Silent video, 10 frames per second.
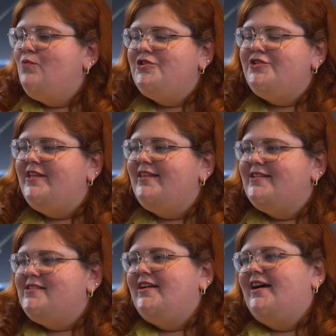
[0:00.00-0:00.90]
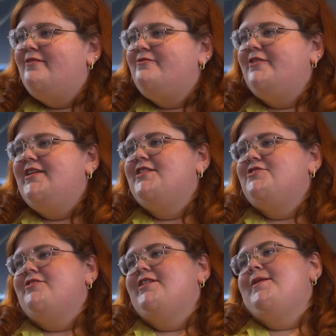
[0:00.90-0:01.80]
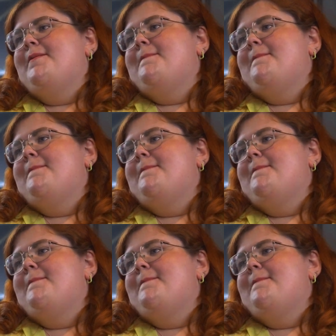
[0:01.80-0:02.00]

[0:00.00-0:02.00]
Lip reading: What do you think that's going to have on the industry?